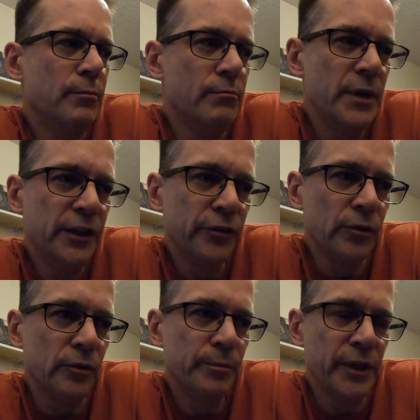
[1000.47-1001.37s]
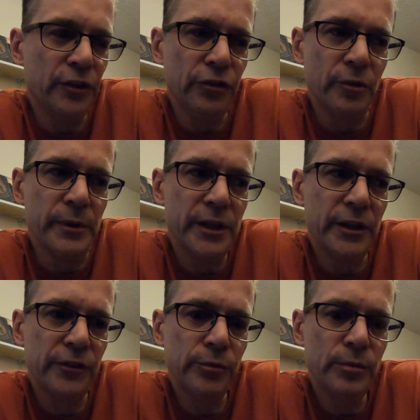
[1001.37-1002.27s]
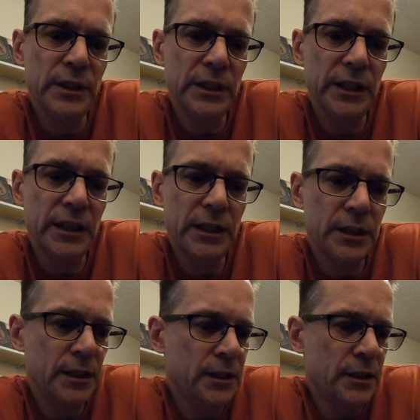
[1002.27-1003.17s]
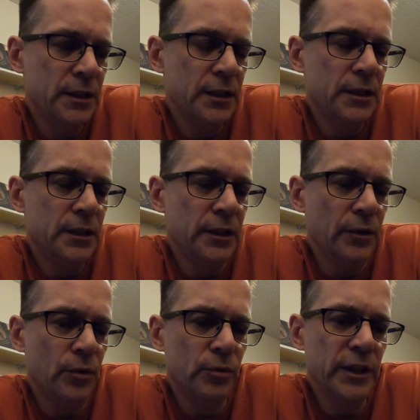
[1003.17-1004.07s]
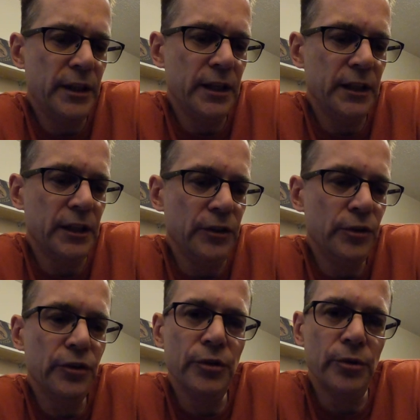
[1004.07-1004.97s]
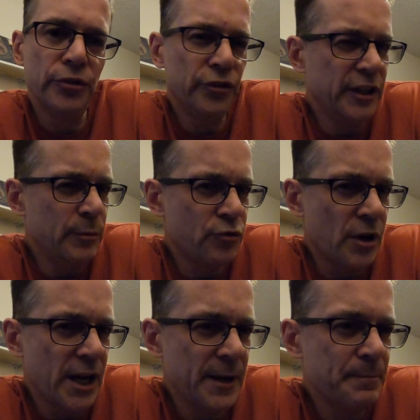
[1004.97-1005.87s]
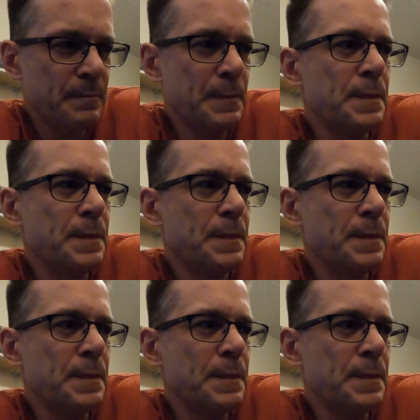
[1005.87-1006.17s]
mental picture, because really the only thing that you can do is just keep trying.